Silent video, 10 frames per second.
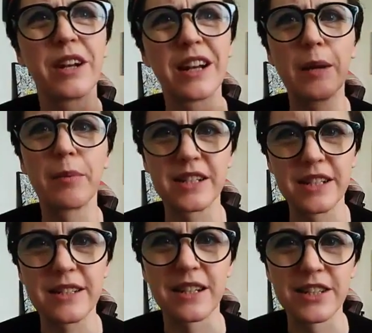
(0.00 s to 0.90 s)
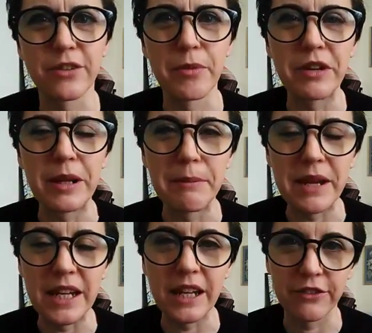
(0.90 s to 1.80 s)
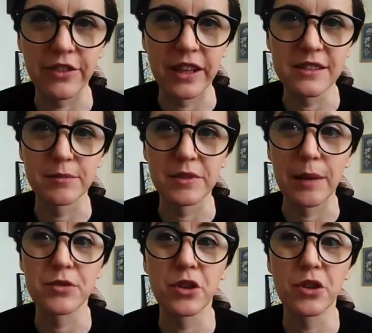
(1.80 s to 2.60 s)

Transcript: a little bit of distance from the real meaning of things sometimes.